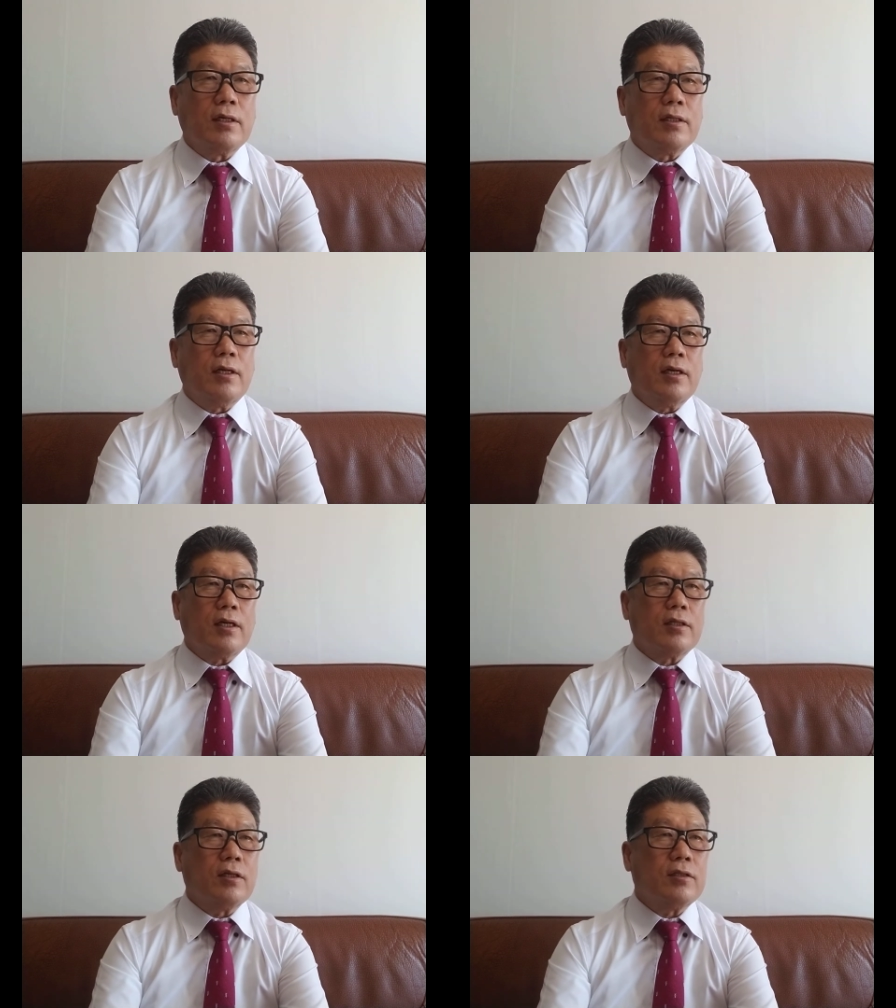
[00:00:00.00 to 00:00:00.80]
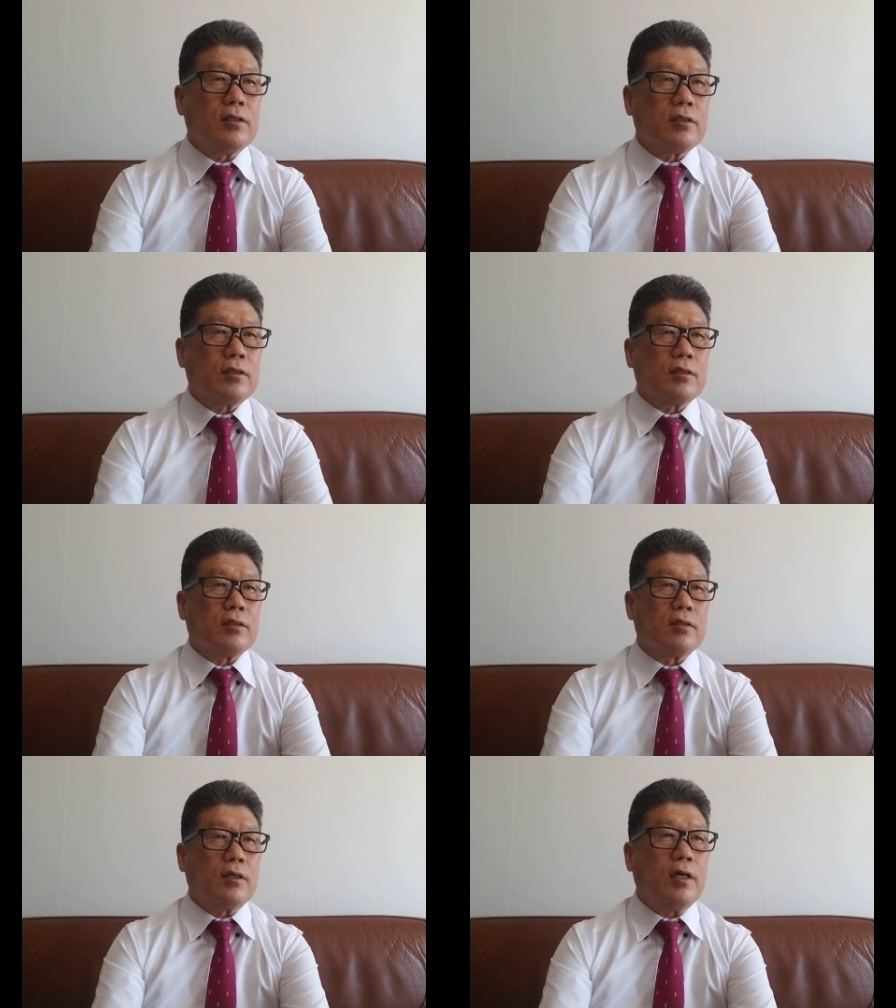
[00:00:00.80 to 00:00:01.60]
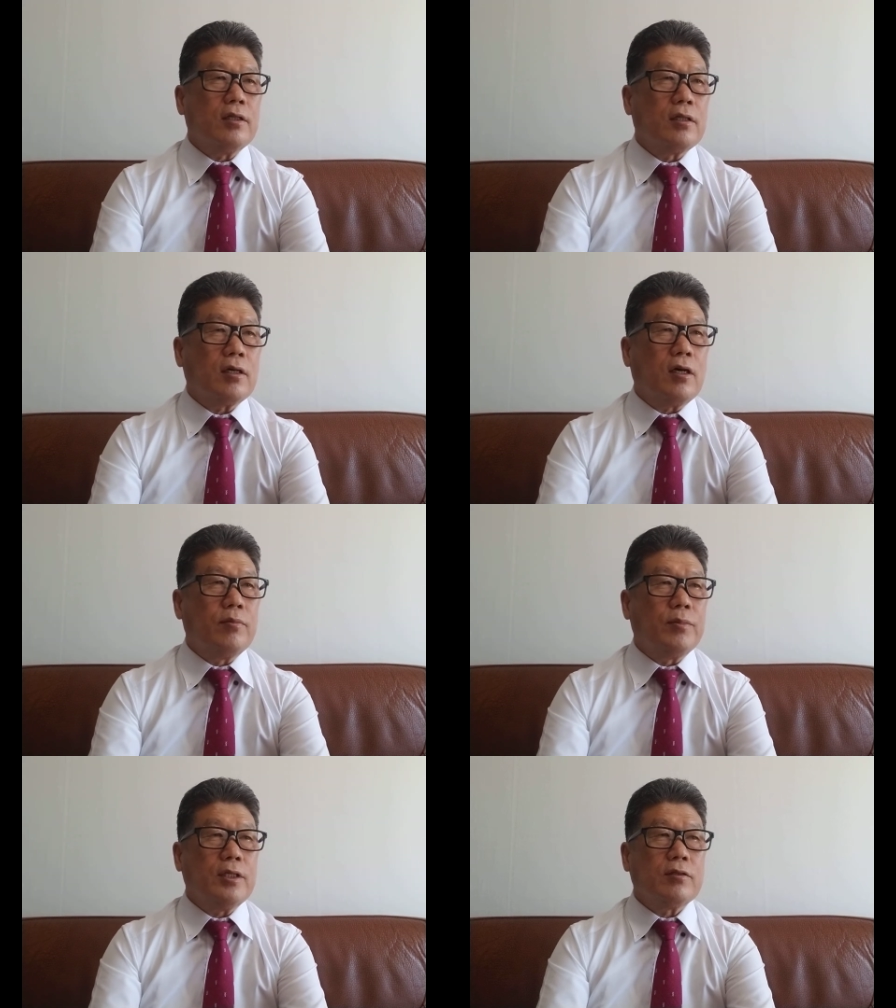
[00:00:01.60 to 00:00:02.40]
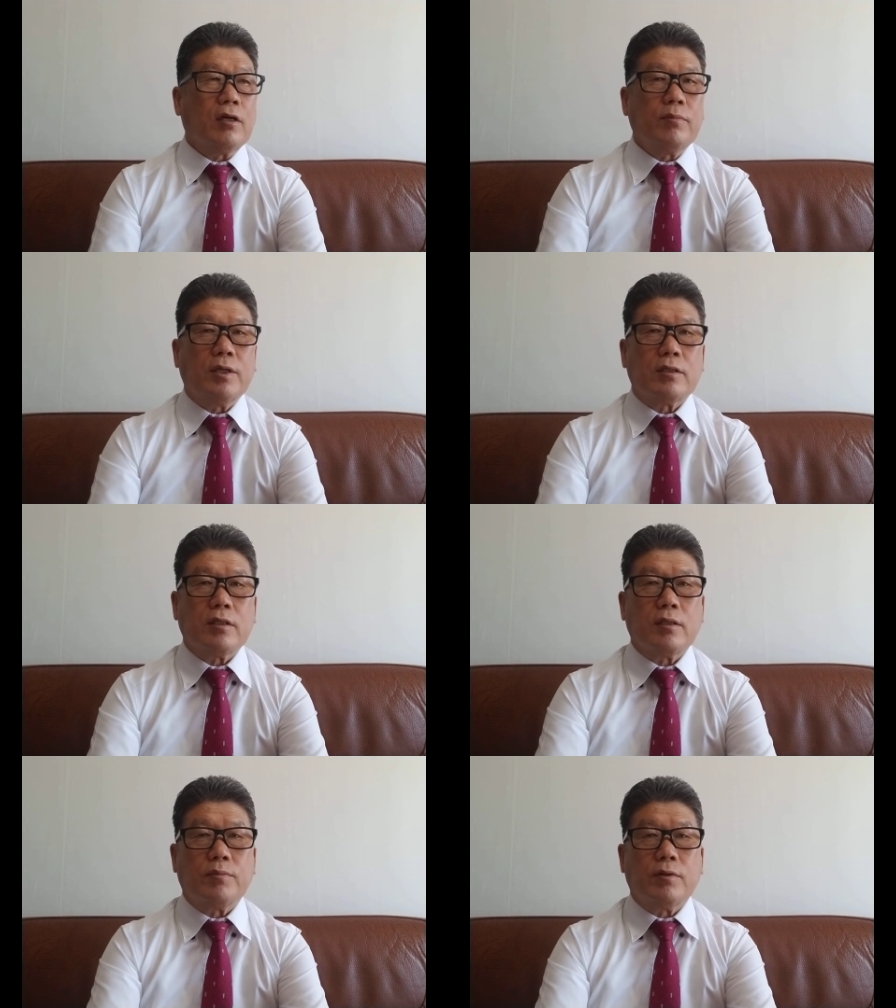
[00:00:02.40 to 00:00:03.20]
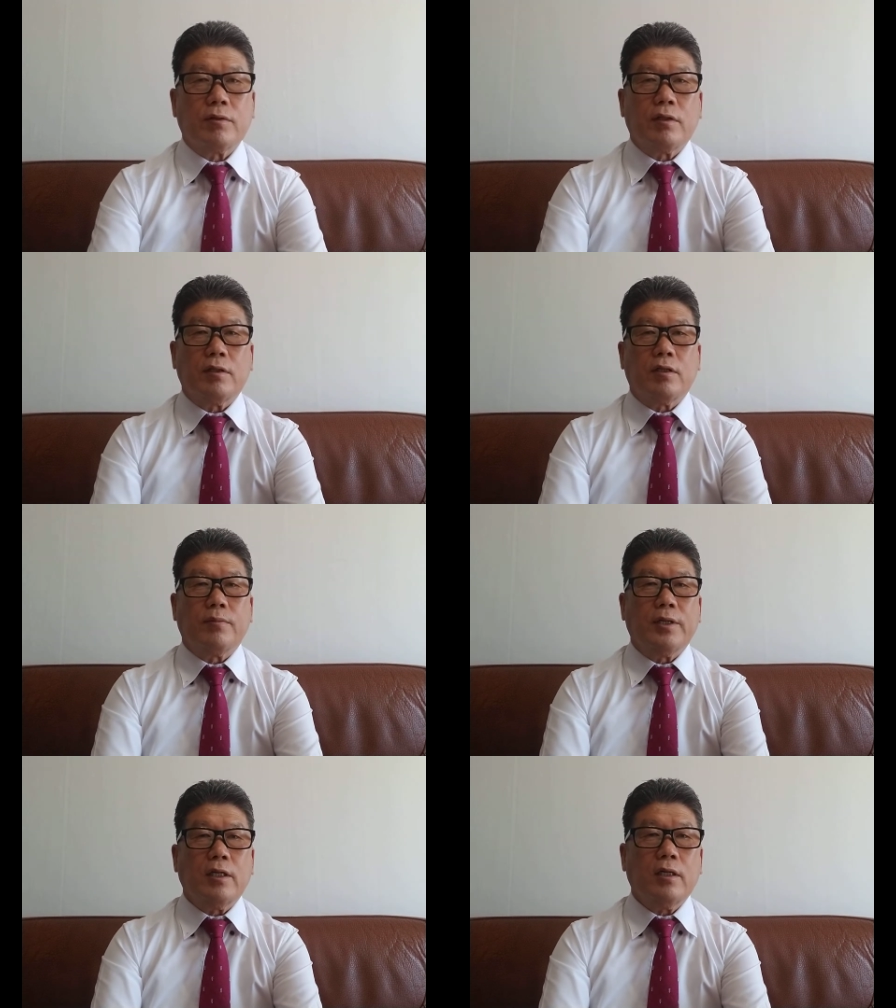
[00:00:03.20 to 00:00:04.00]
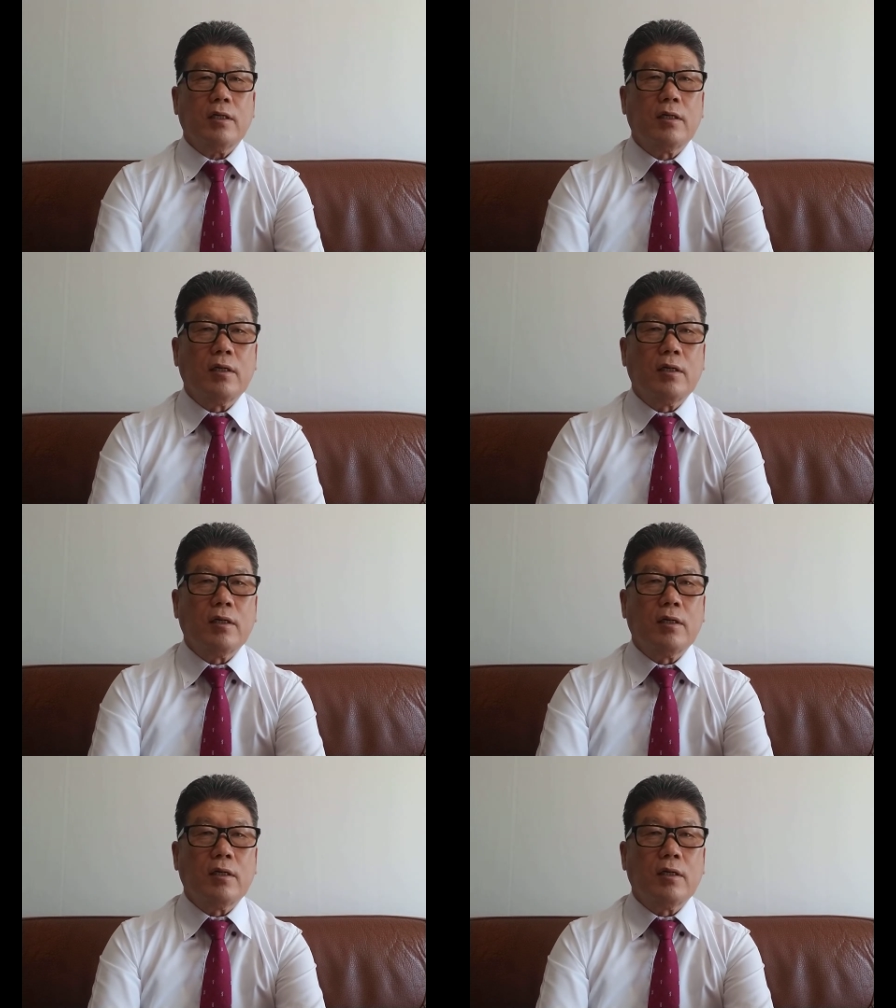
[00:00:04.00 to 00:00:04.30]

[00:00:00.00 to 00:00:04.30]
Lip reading: They are Dutch's and the conventional method for the determining